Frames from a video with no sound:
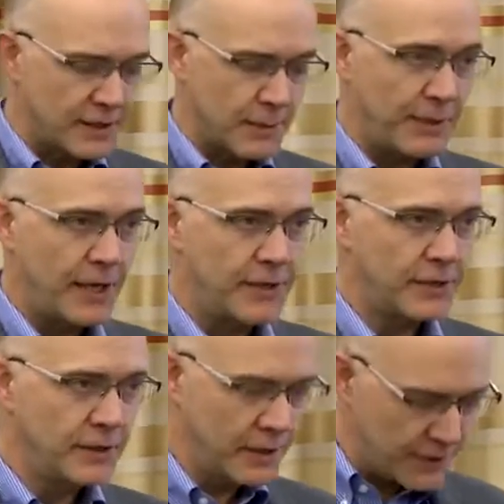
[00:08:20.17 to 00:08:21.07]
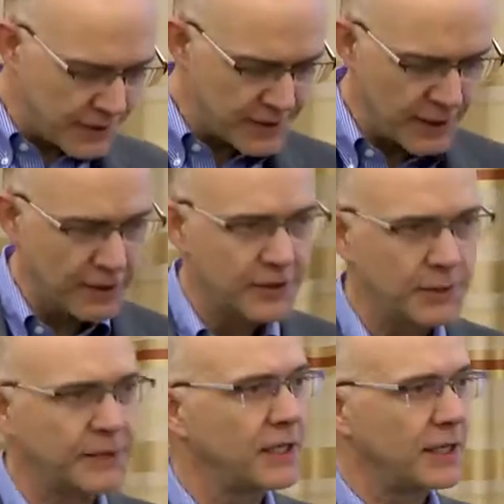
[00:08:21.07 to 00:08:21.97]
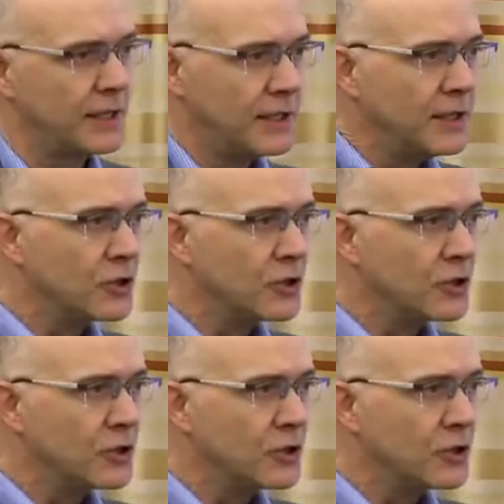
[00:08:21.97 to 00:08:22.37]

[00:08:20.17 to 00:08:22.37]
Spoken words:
There's a payer, there's typically a